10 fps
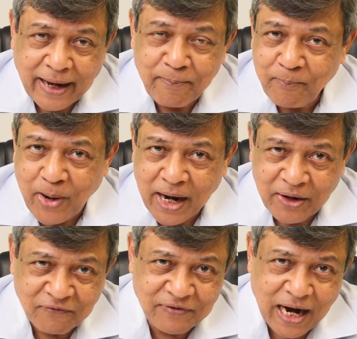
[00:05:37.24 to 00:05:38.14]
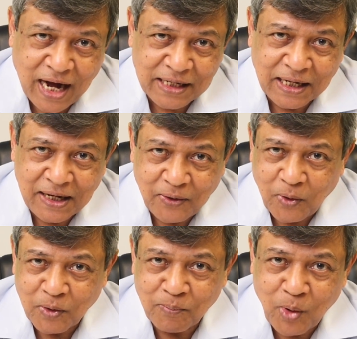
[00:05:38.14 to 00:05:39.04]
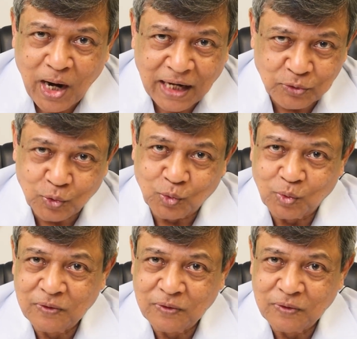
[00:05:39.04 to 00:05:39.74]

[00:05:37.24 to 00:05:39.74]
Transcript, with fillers: Empire of Ghana, or Mogadu,